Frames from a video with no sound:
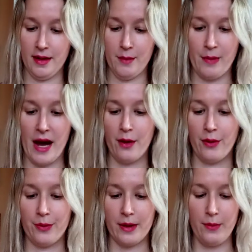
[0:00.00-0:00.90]
Pile
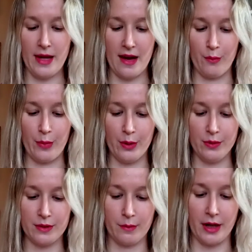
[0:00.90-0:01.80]
3, we have
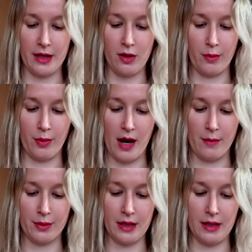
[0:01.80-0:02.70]
boat, money or
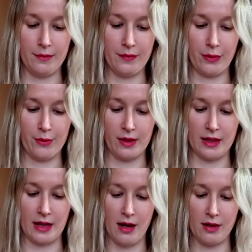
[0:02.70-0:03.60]
property through an
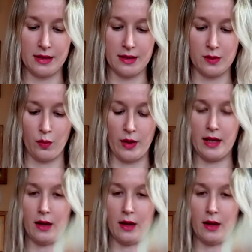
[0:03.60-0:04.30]
inheritance, winning